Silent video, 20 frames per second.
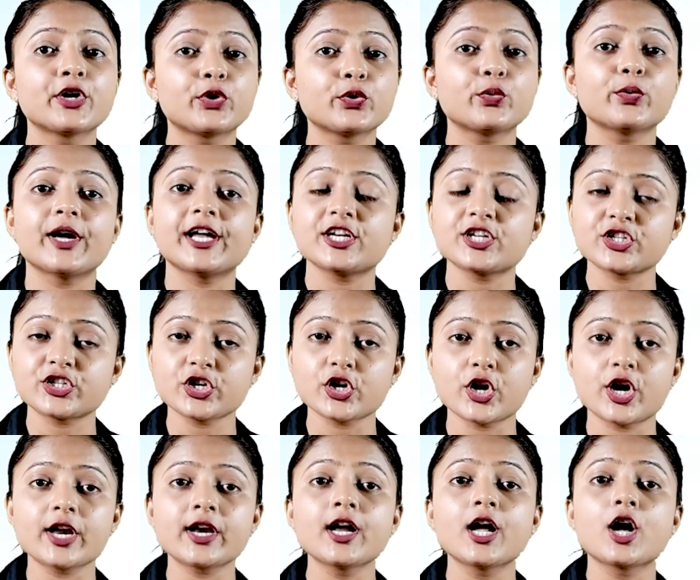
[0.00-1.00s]
to
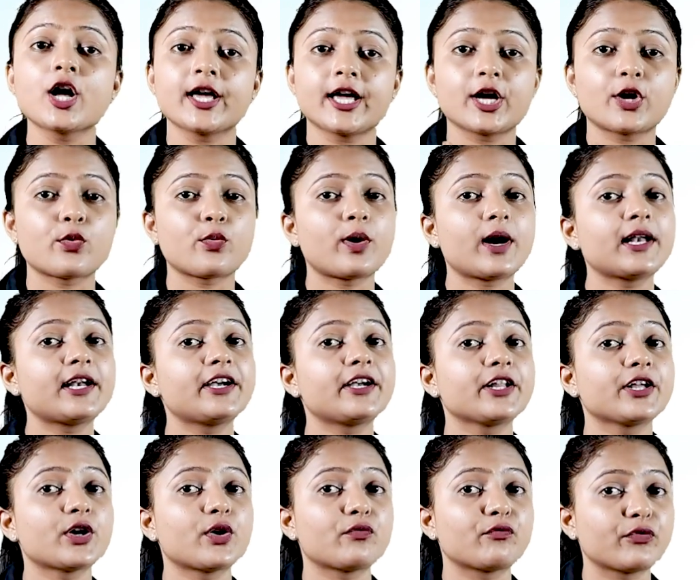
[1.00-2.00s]
ensure
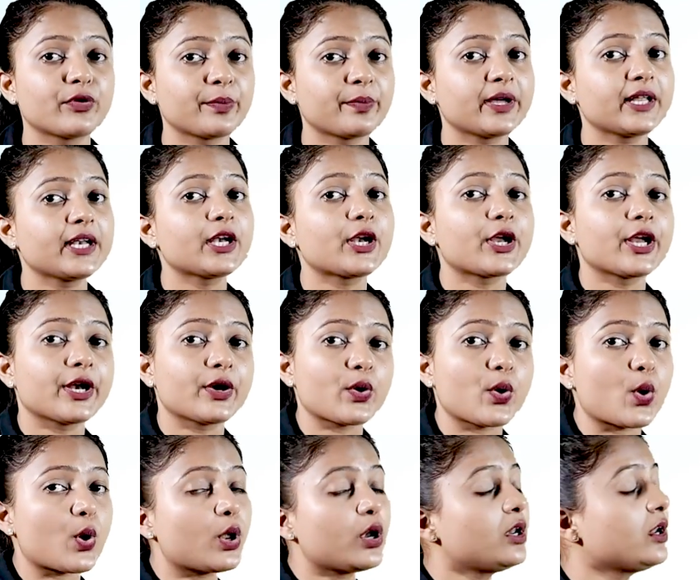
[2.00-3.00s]
equality of women in
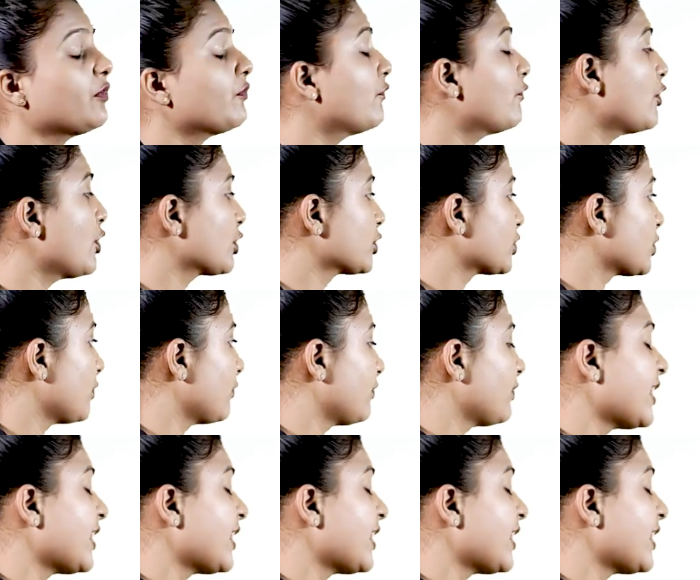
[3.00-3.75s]
all walks of